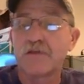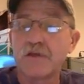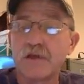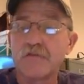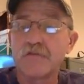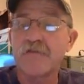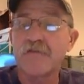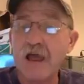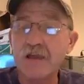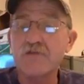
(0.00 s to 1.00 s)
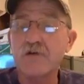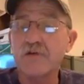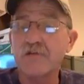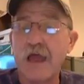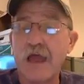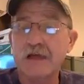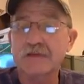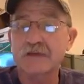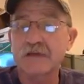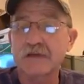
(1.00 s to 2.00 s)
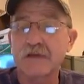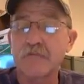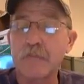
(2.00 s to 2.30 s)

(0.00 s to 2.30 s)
the value of the asset